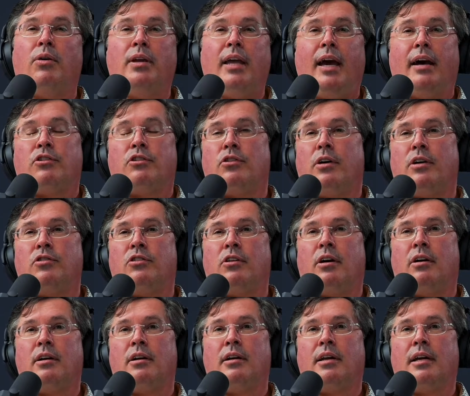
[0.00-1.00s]
I
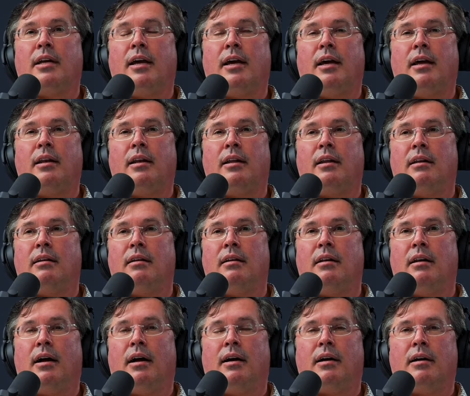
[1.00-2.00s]
started again,
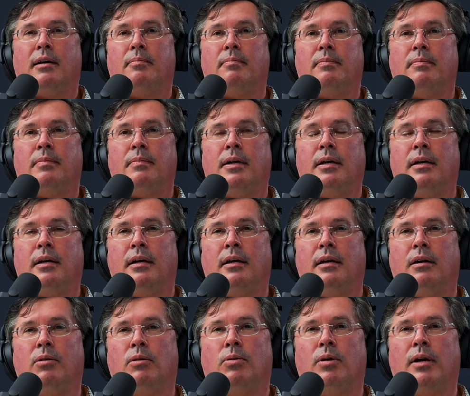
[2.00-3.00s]
and
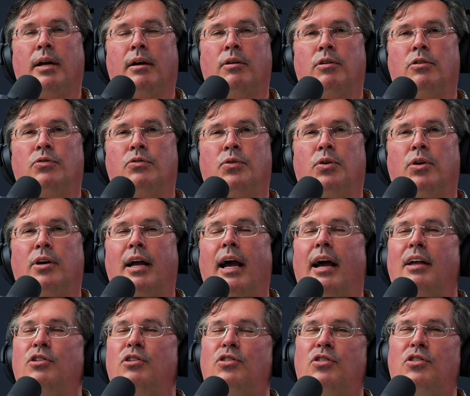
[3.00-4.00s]
when I was
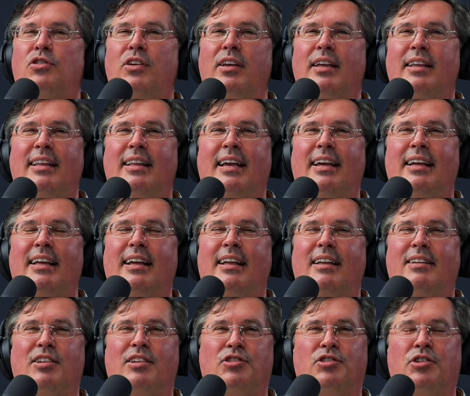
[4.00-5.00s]
40,
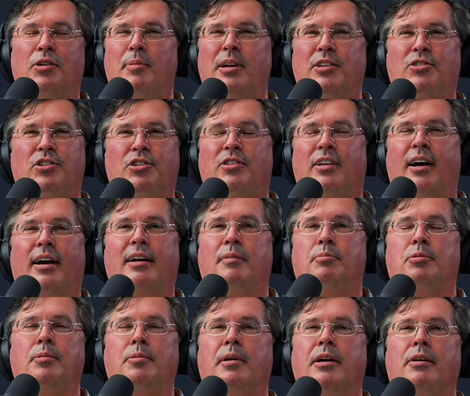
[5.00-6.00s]
so much is tied
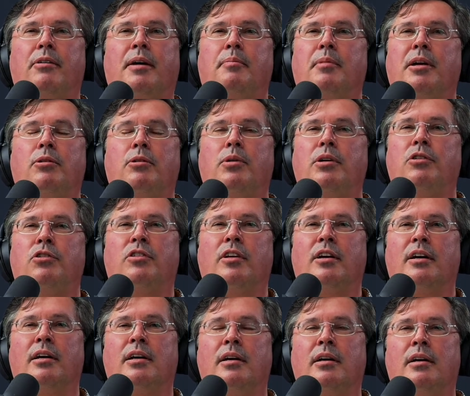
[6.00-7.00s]
up with my grandmother. We used
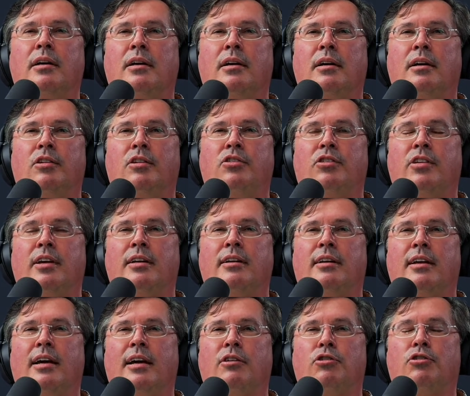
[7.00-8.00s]
to sing
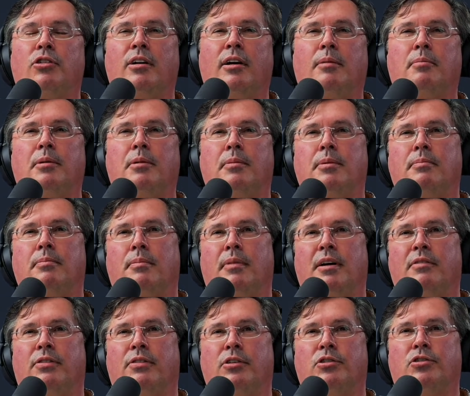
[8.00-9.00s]
together. She got me my
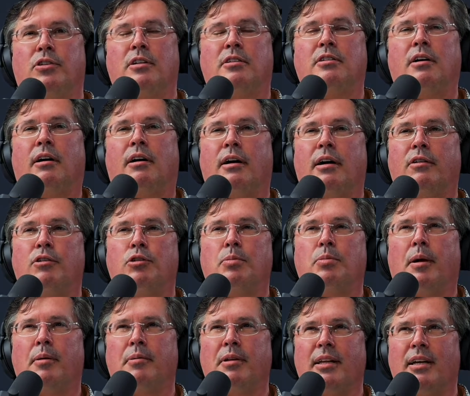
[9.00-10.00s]
first guitar. I was
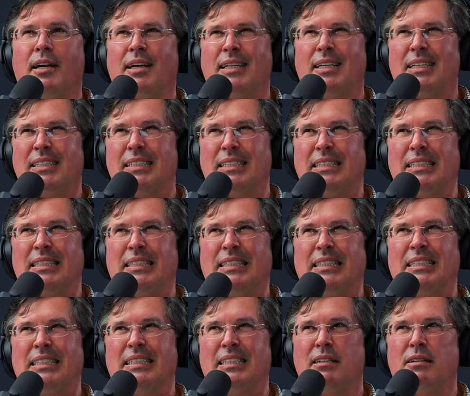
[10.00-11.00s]
probably like,
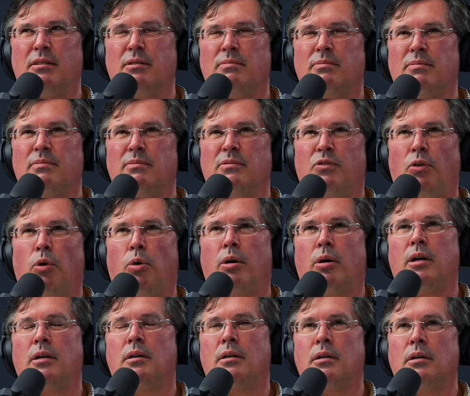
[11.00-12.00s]

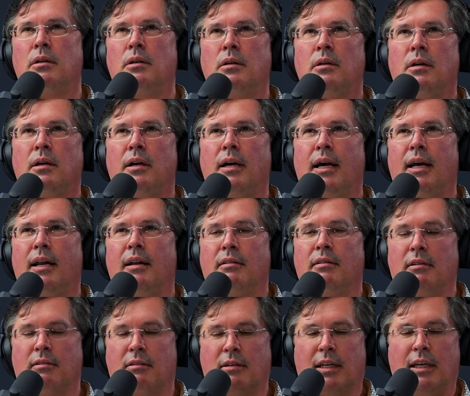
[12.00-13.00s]
4, and a
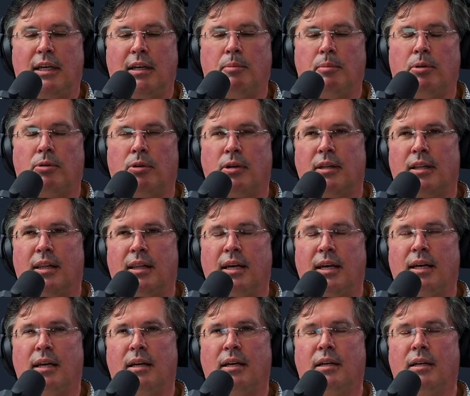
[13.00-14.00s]
little keyboard
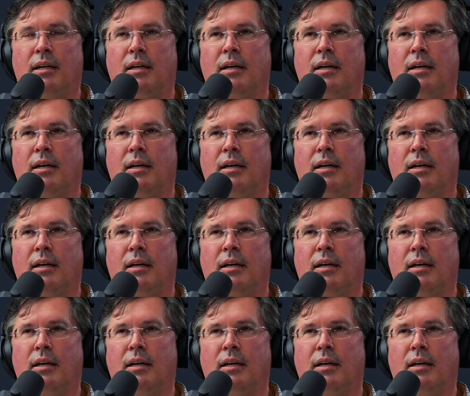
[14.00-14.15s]
thing.